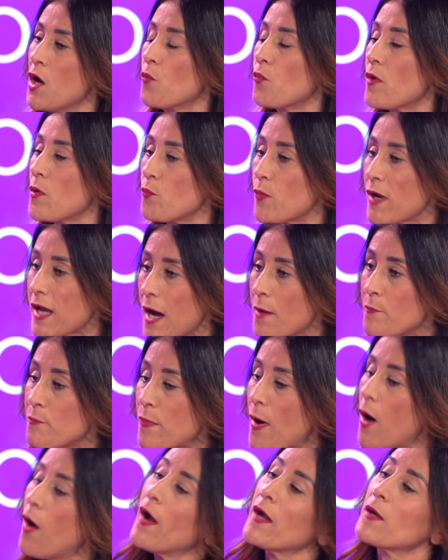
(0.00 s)
when we are
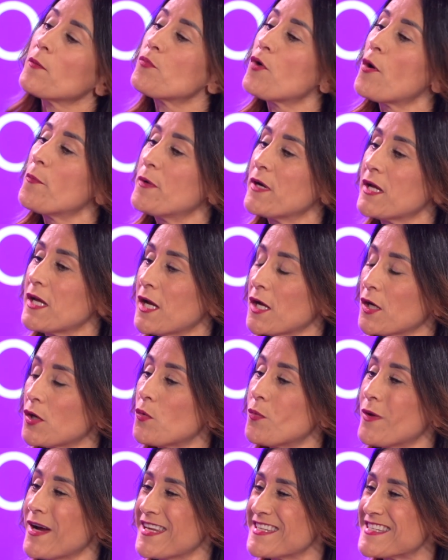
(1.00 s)
buying property in
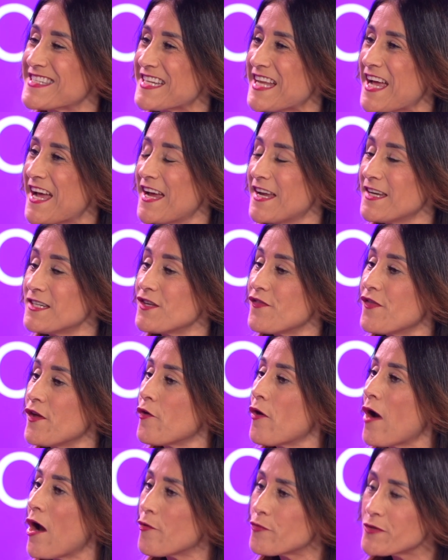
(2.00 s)
Queensland,
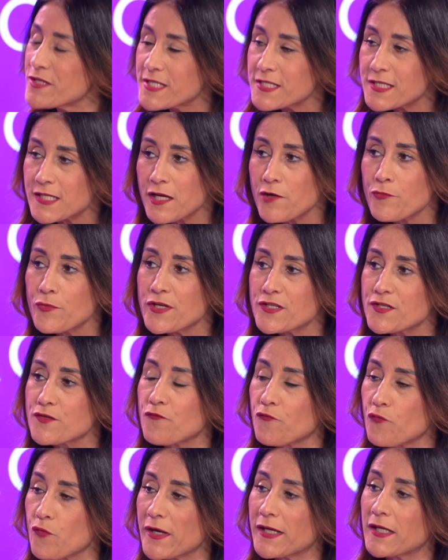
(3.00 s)
there are a series
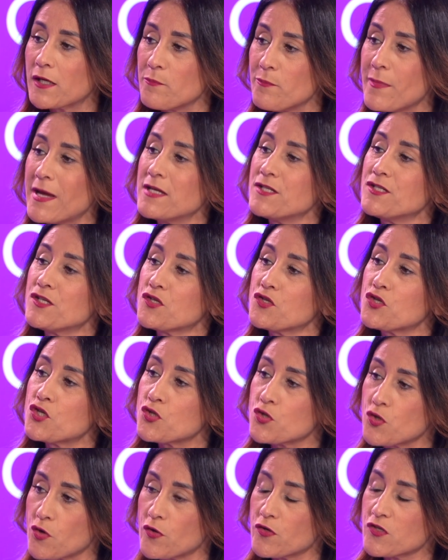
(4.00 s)
of recommended
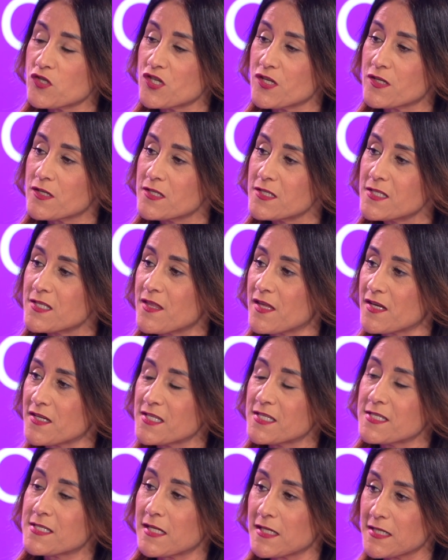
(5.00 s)
searches that a
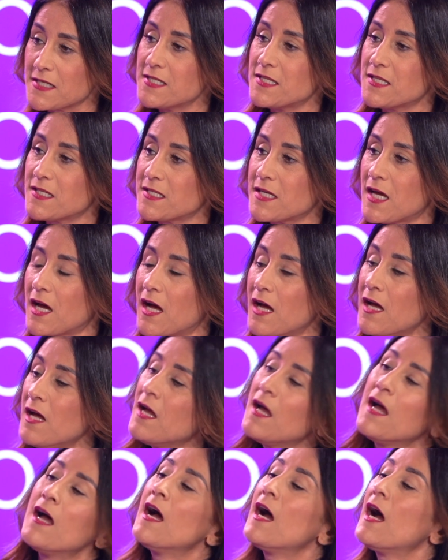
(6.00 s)
solicitor
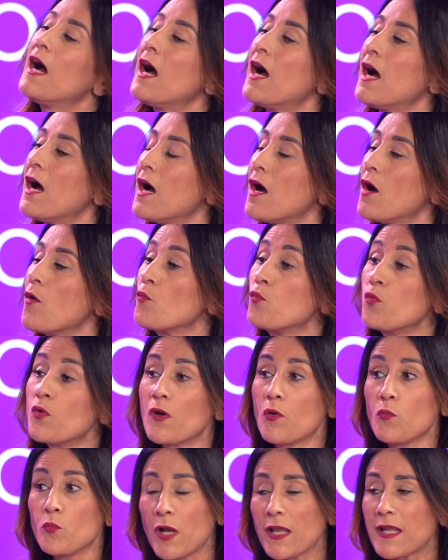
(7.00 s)

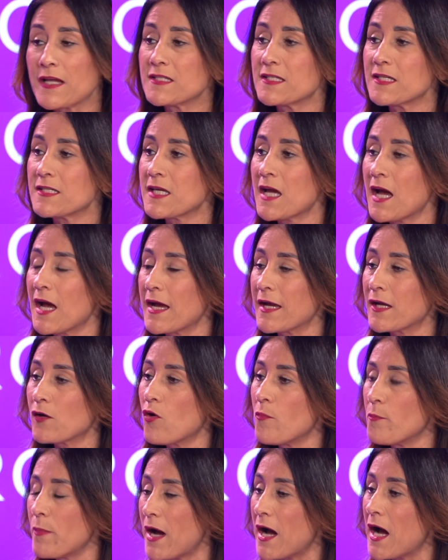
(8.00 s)
will undertake
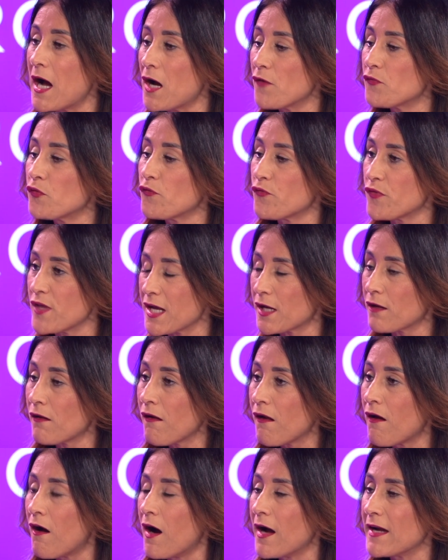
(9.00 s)
on behalf of their
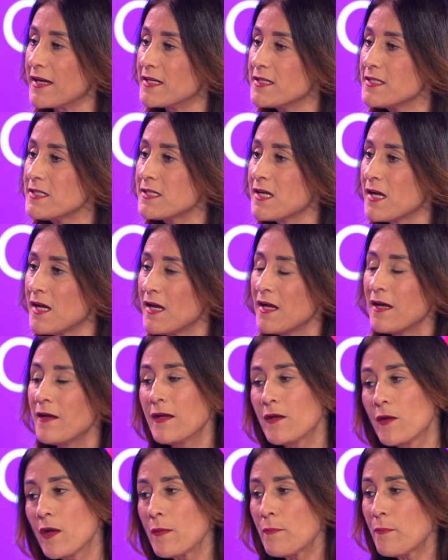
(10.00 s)
client.
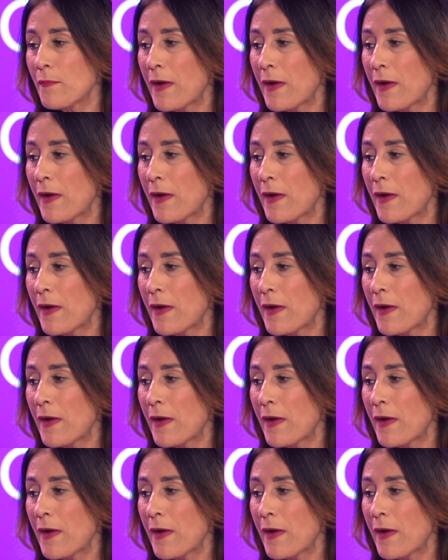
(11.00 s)
It